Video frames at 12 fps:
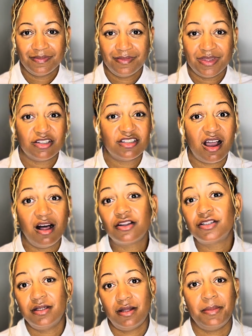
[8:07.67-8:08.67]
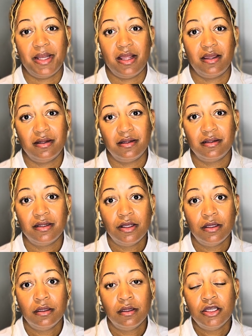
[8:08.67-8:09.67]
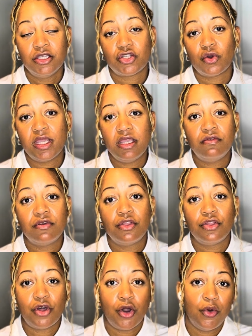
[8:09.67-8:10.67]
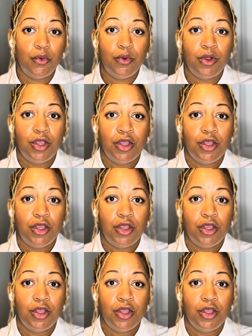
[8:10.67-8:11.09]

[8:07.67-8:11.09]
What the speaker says: They're dollar denominated. So even though